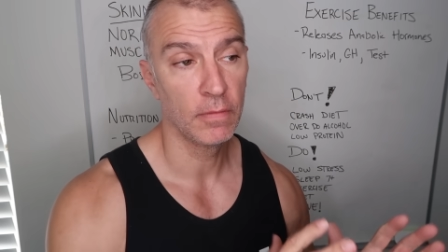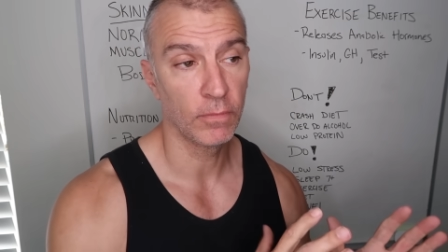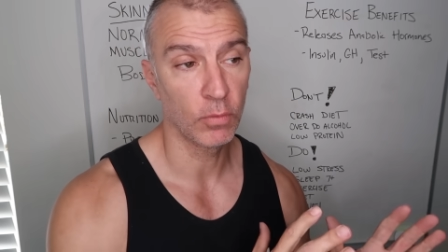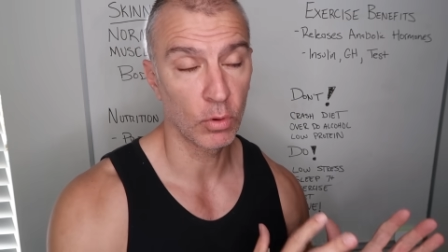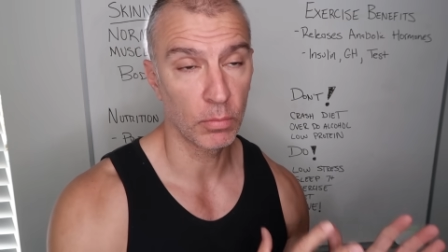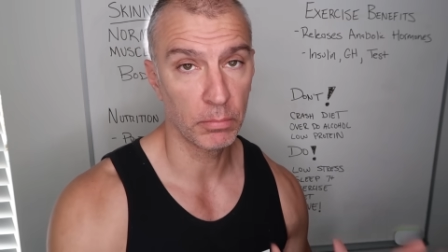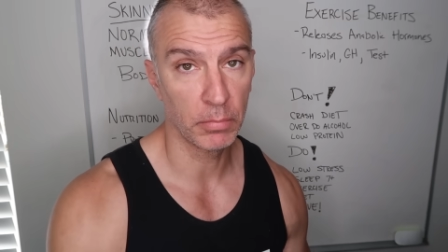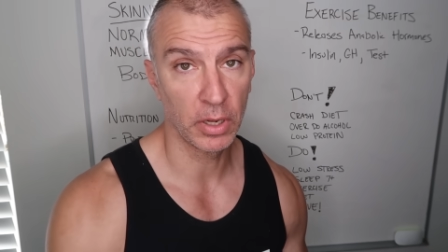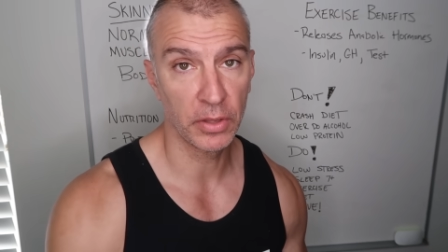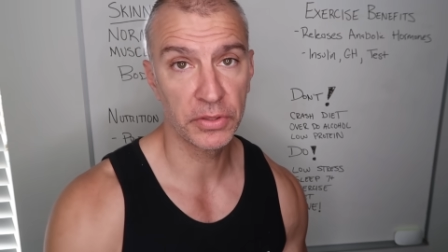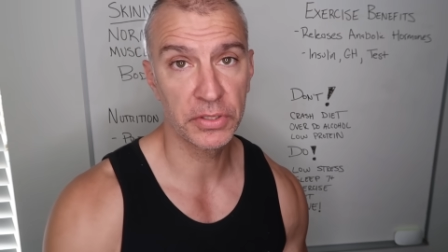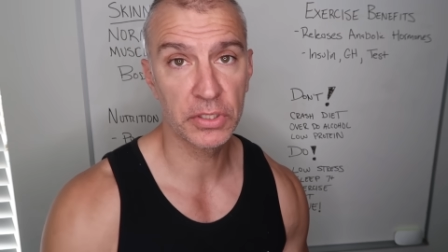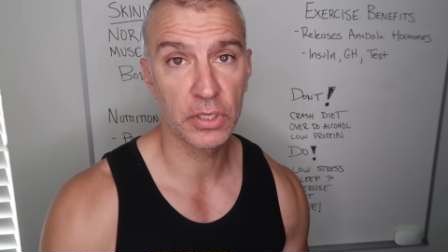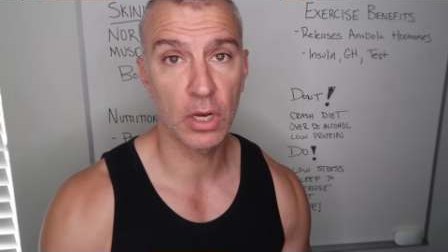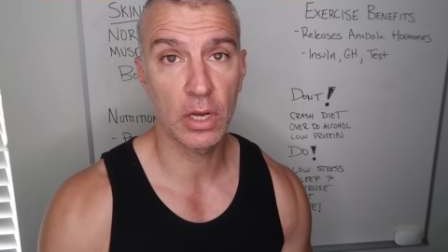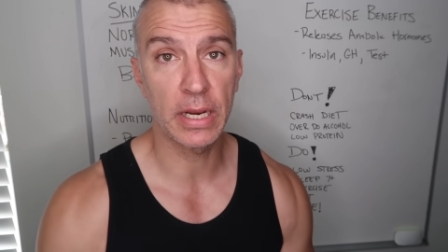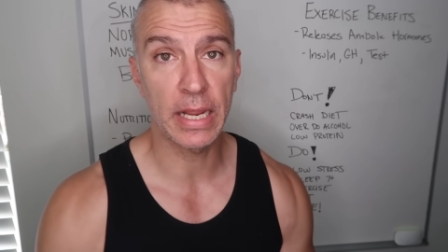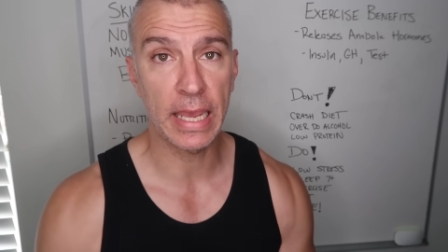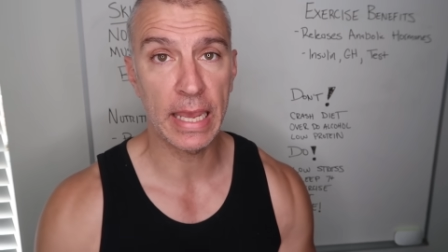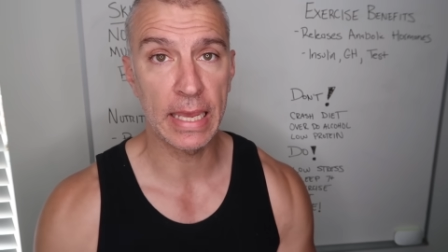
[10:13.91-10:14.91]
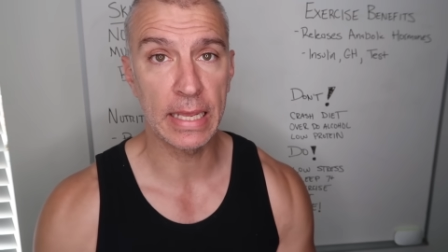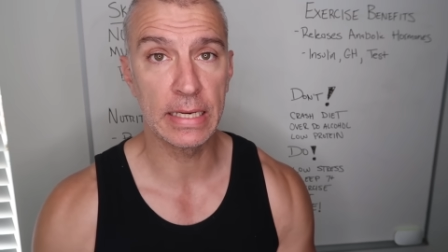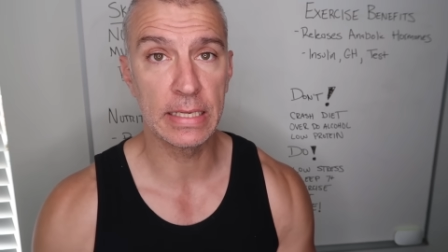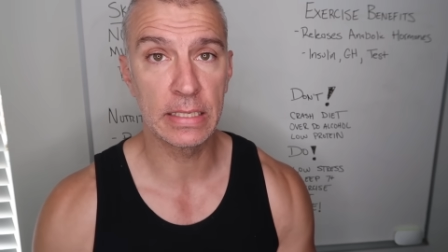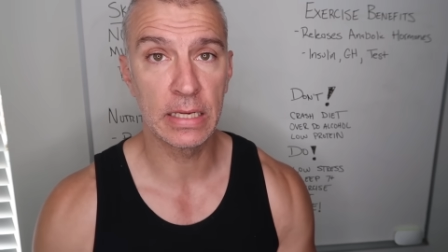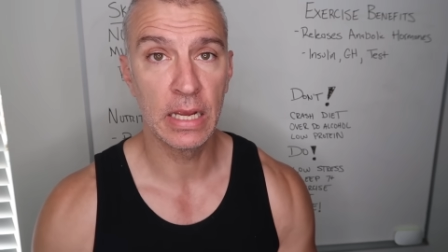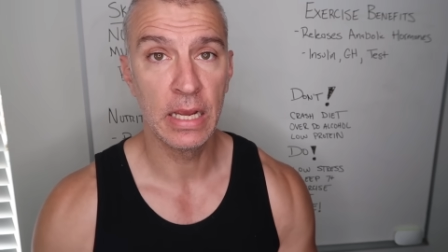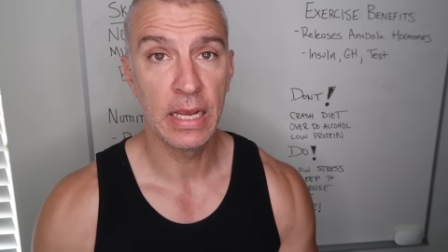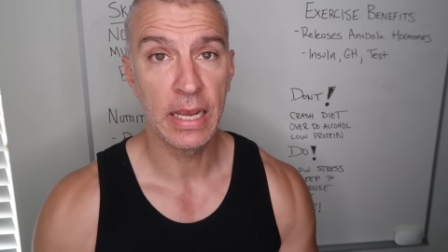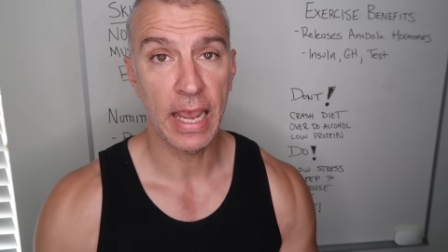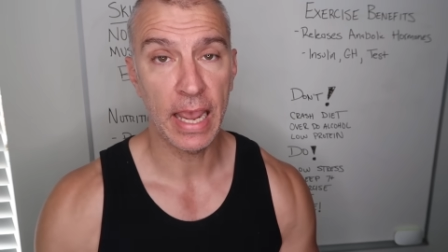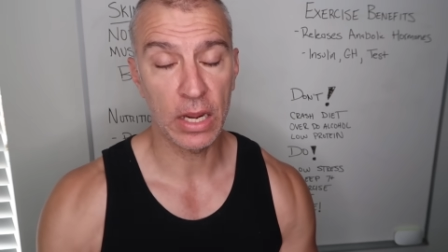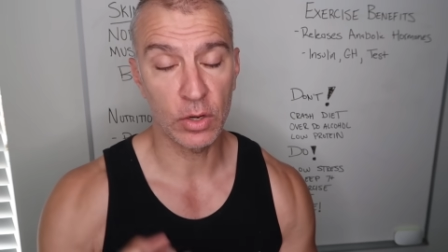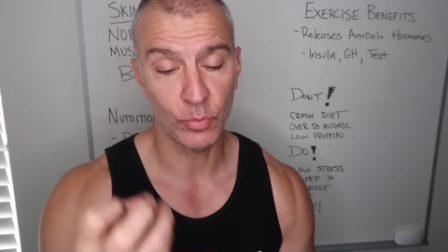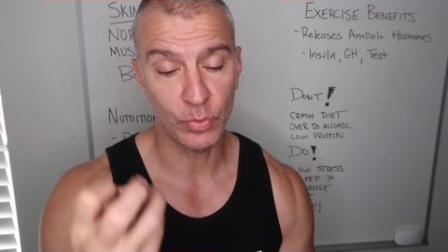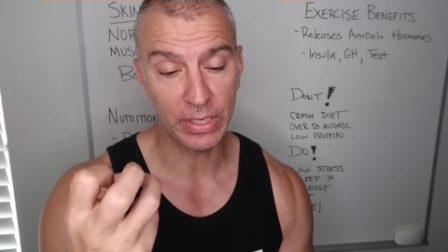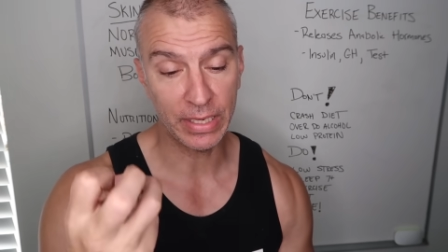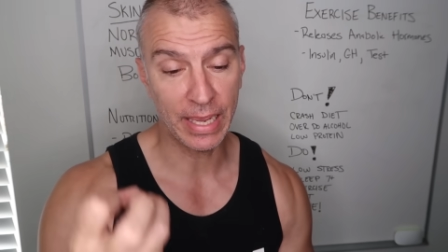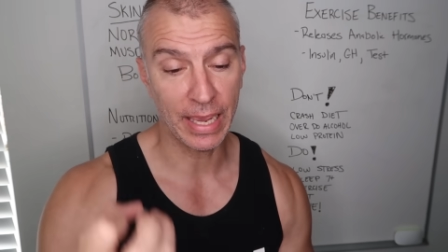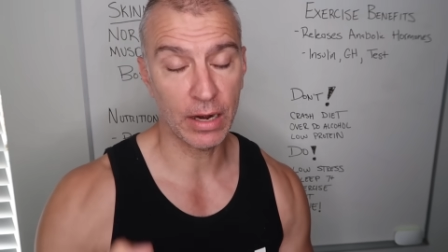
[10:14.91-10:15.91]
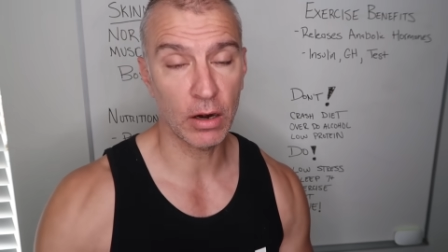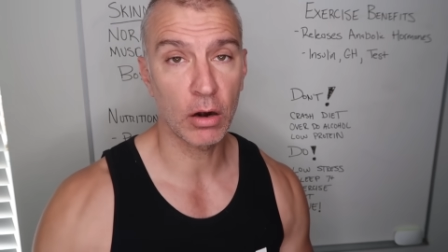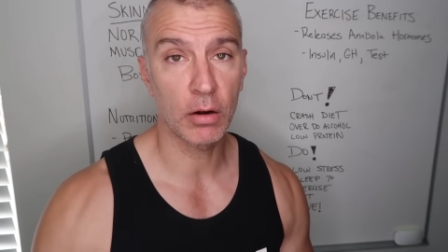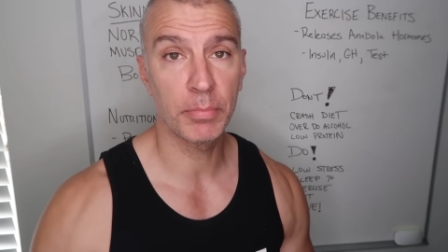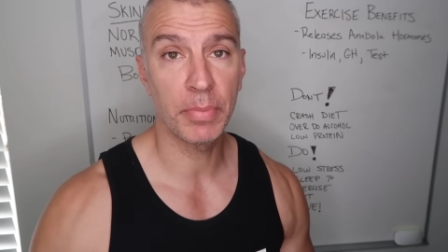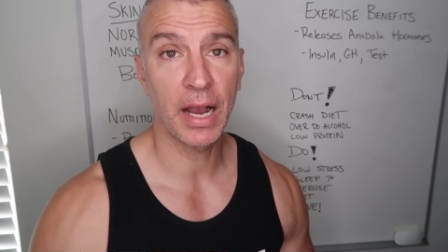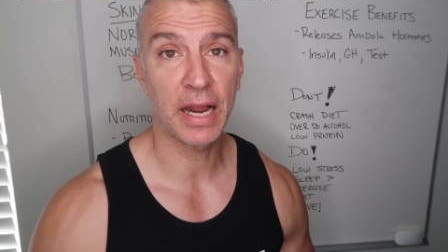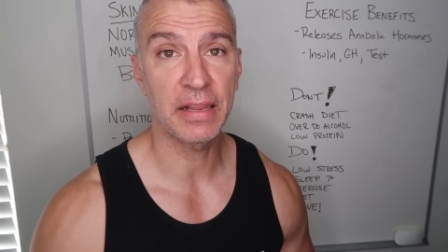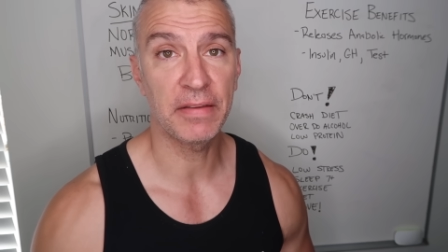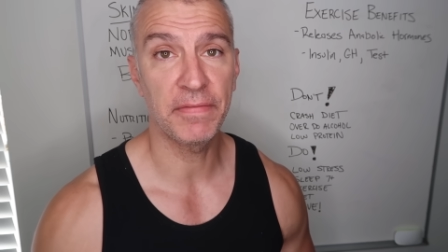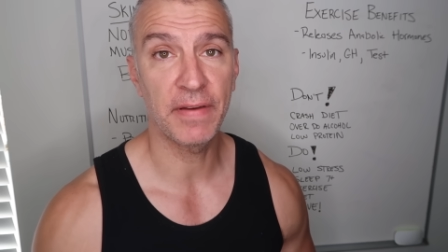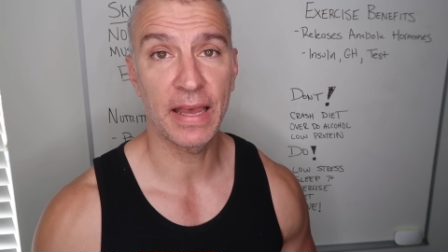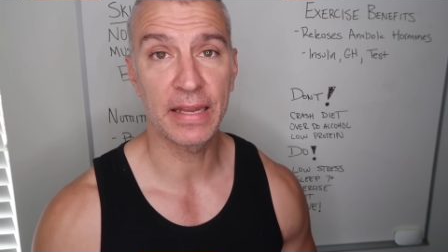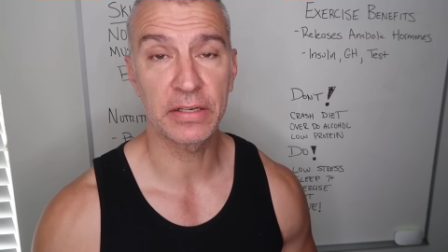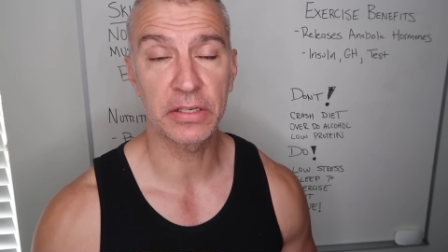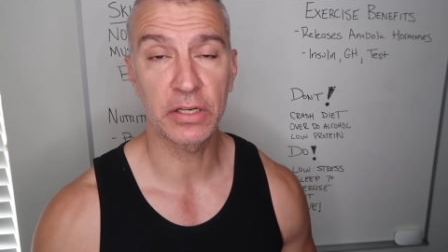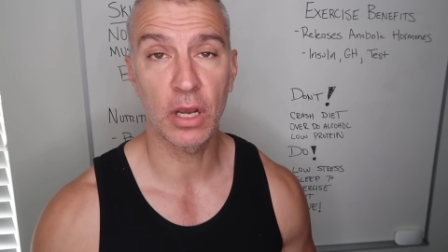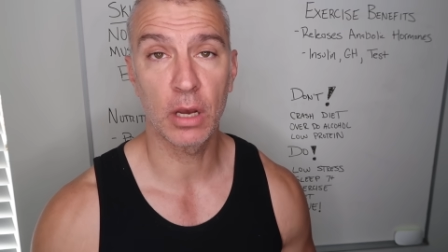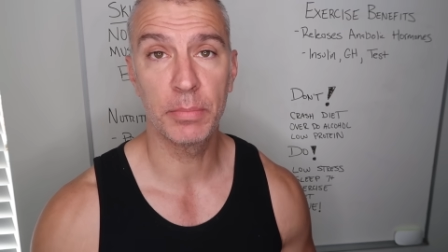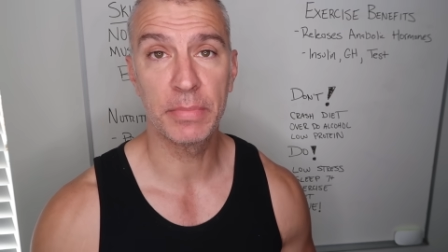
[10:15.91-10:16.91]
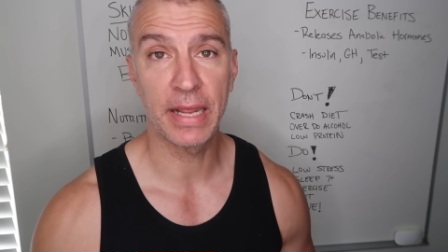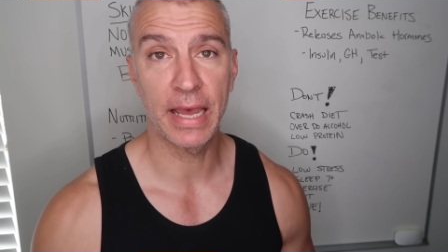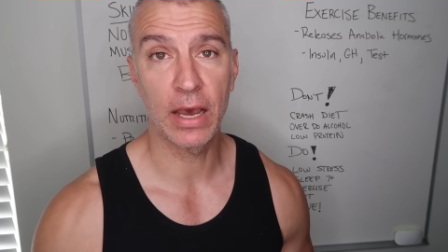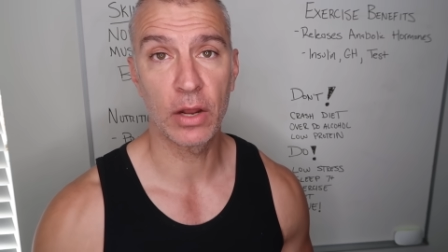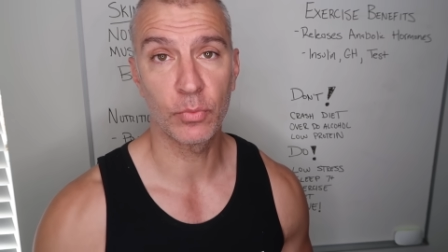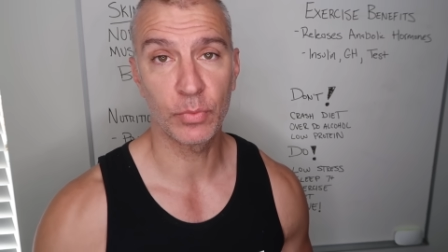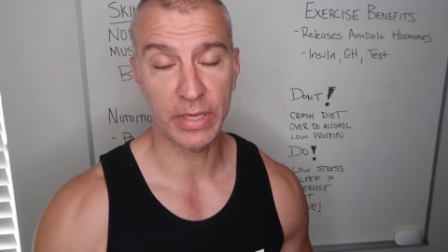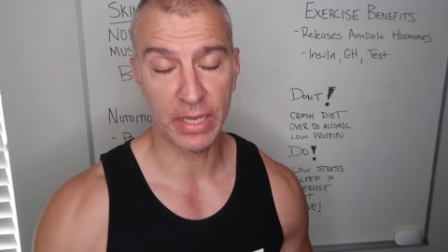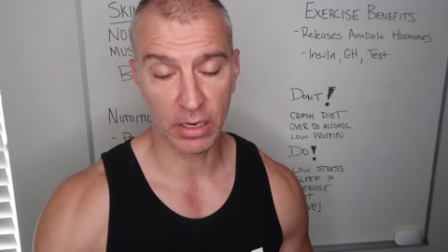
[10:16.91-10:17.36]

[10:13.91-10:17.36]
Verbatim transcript: for months on end, and we get our body fat to come down,